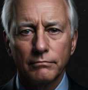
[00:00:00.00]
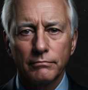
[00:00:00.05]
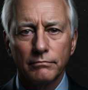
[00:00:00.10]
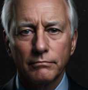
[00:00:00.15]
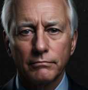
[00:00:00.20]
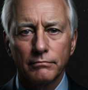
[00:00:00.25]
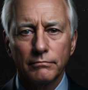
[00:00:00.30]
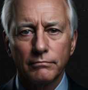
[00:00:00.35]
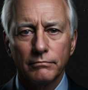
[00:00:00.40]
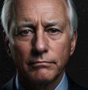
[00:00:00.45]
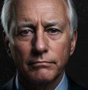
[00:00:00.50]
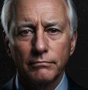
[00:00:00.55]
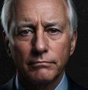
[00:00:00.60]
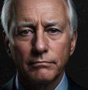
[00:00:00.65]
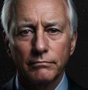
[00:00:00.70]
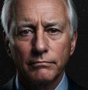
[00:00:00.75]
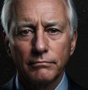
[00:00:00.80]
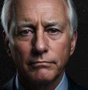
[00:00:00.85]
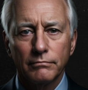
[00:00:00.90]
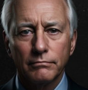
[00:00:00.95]

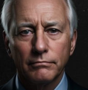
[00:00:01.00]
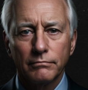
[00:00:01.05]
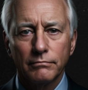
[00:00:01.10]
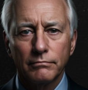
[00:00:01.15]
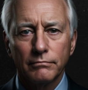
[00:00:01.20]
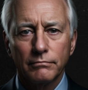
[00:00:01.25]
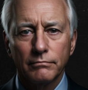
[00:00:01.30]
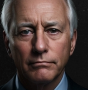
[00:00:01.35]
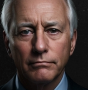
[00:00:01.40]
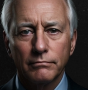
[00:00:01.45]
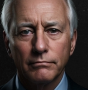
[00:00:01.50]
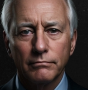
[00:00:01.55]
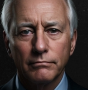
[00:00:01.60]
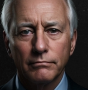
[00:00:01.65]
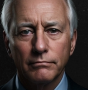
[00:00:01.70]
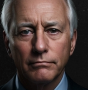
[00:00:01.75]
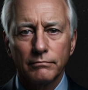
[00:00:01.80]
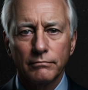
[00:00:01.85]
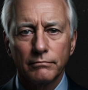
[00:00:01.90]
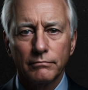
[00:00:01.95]

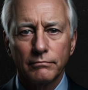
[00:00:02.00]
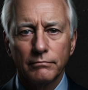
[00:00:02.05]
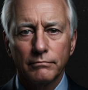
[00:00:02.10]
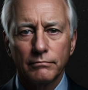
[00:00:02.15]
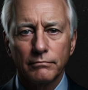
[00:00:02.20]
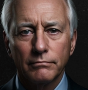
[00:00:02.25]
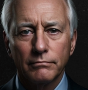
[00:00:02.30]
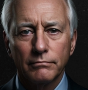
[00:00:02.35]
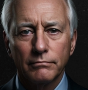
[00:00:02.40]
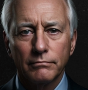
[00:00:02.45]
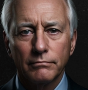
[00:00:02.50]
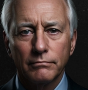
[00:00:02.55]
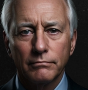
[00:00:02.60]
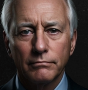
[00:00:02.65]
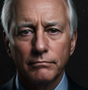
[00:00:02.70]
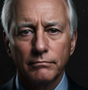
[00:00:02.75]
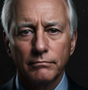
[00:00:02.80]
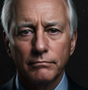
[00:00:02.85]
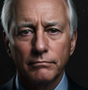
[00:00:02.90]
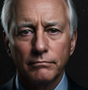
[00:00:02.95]

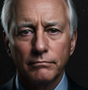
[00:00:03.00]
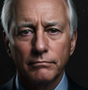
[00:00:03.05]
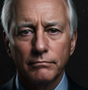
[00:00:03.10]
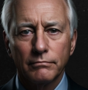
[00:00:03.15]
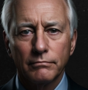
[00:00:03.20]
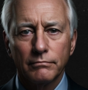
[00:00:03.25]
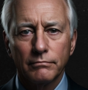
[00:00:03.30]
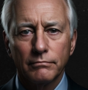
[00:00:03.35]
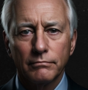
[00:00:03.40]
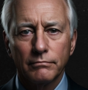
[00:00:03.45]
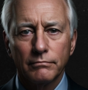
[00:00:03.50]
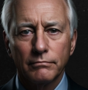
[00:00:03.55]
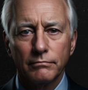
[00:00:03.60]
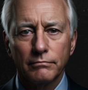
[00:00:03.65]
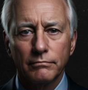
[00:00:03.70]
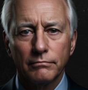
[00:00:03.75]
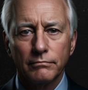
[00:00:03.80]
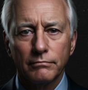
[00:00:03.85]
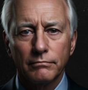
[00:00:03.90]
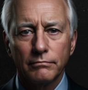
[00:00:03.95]

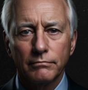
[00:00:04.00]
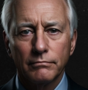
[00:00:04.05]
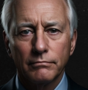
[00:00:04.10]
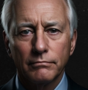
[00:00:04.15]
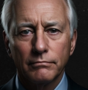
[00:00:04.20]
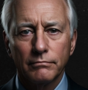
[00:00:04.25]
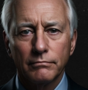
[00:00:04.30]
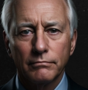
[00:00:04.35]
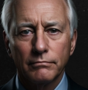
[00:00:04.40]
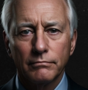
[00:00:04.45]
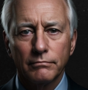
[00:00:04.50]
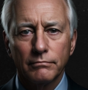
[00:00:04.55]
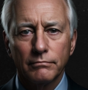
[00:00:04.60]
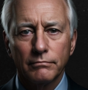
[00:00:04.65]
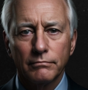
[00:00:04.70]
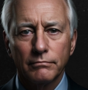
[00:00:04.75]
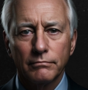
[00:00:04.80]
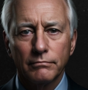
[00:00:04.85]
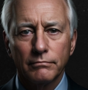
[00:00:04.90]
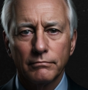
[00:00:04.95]

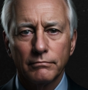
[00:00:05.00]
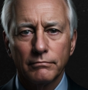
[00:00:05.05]
The face doesn't move, so there is nothing to read.